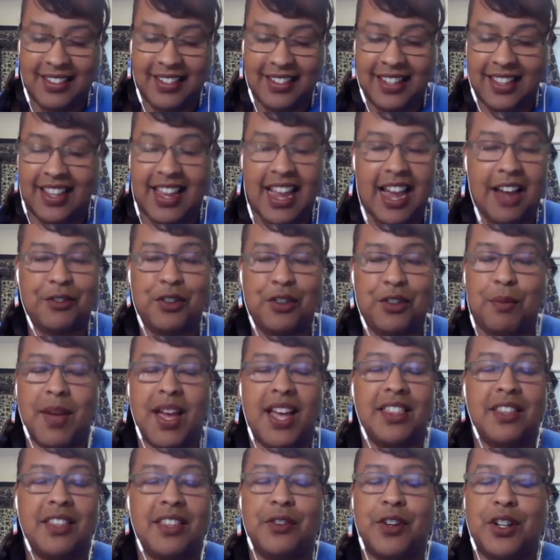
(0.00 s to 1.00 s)
in the
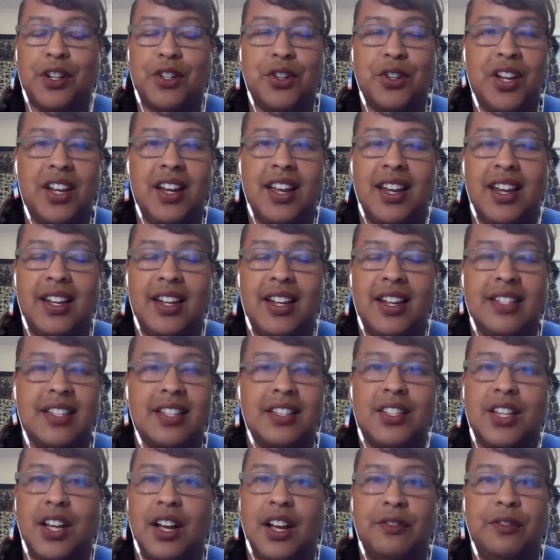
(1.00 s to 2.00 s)
aftermath of Katrina, and it's a
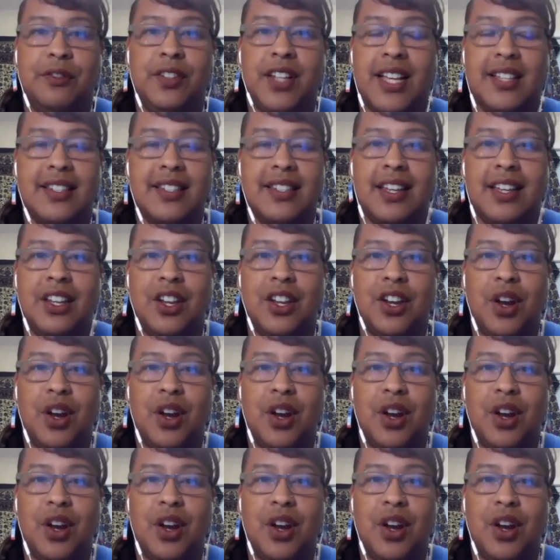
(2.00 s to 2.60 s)
tough lesson.